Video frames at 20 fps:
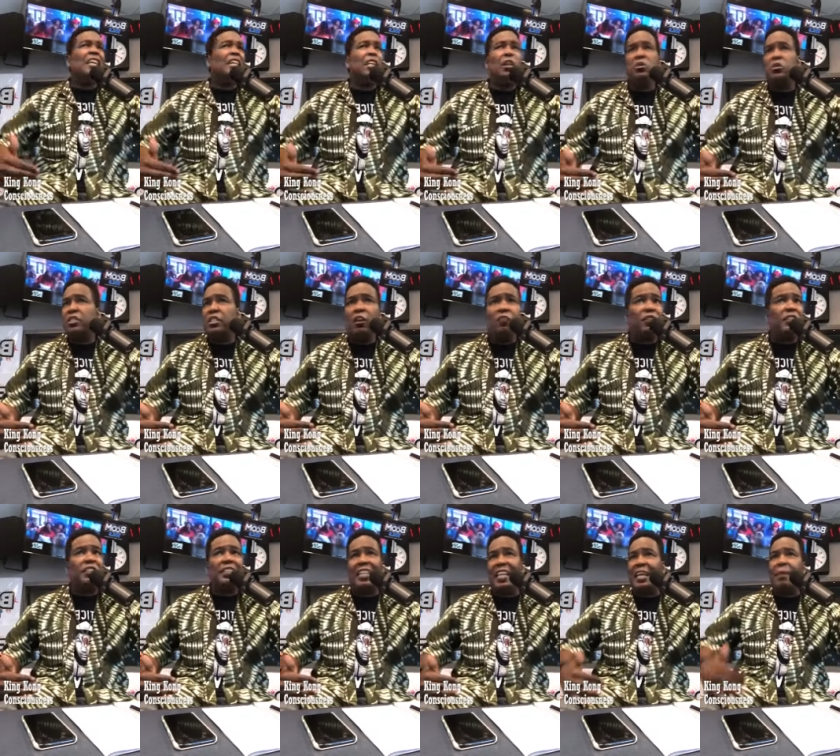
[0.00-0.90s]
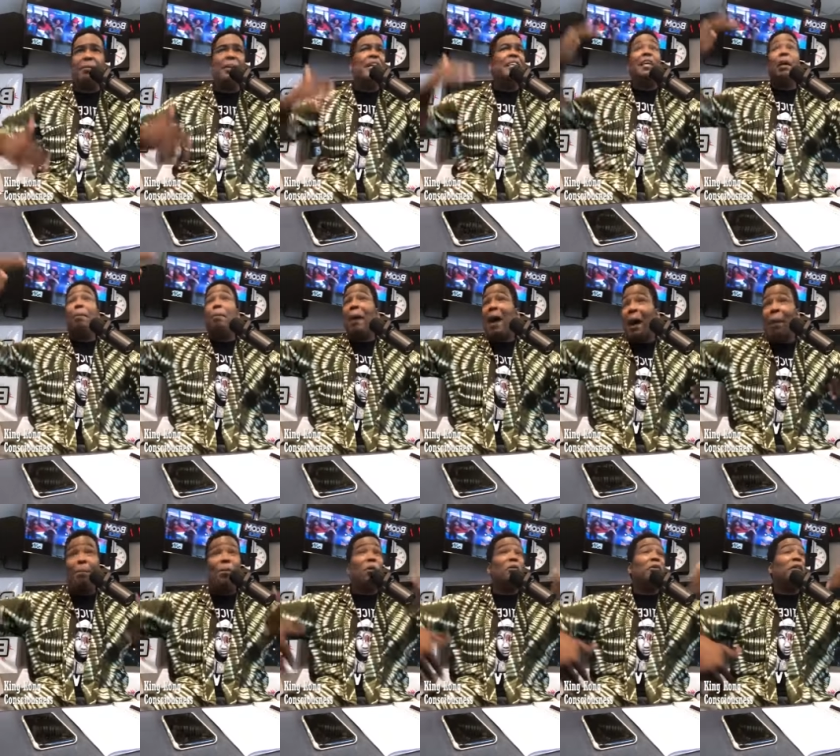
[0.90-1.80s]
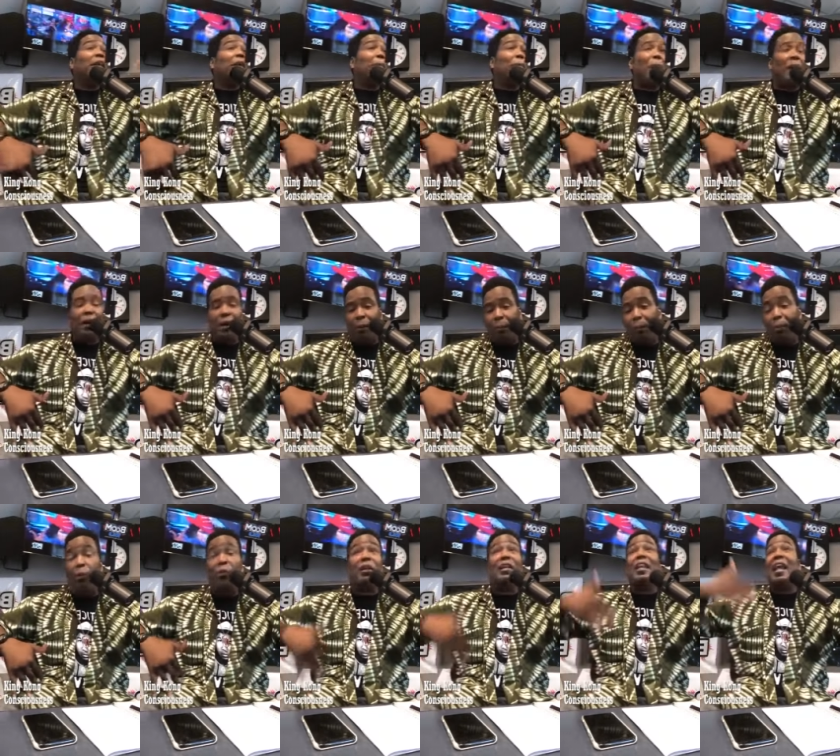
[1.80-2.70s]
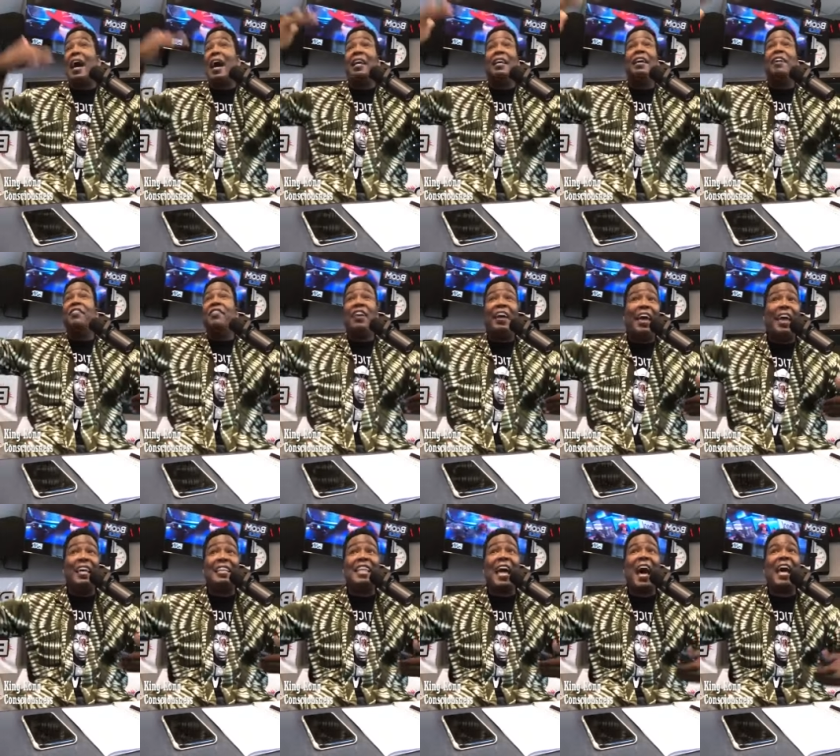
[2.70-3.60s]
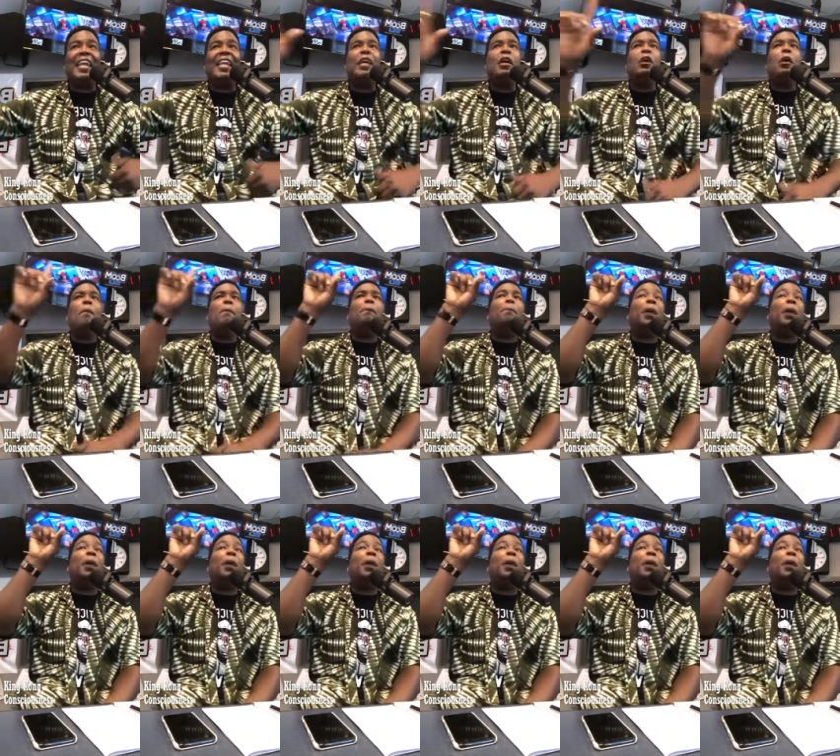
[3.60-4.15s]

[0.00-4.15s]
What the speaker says: their low self-esteem, their bipolar, their borderline, their anxiety.